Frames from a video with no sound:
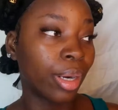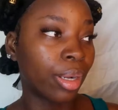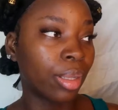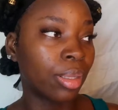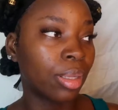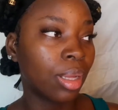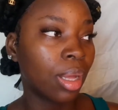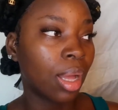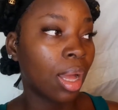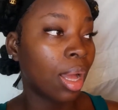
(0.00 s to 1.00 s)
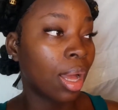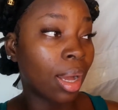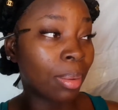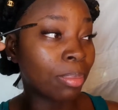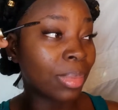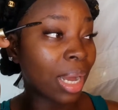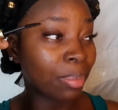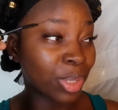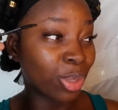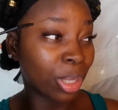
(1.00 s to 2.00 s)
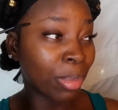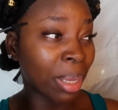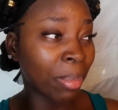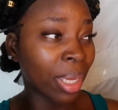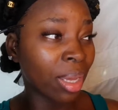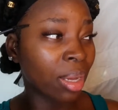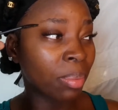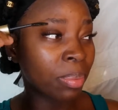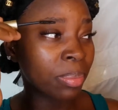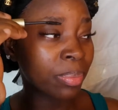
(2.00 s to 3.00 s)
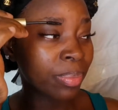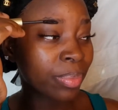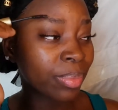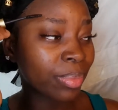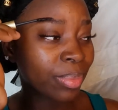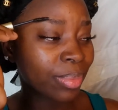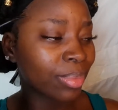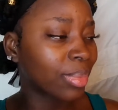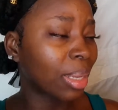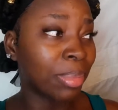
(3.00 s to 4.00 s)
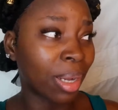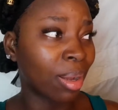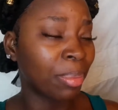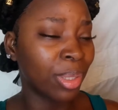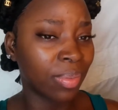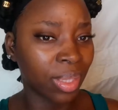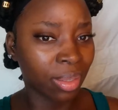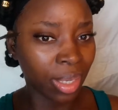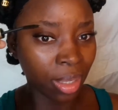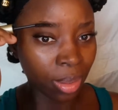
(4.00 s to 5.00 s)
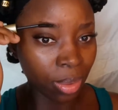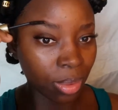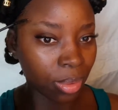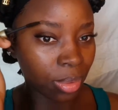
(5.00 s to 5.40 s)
girl. I'm doing my makeup. I'm not coming over there right now.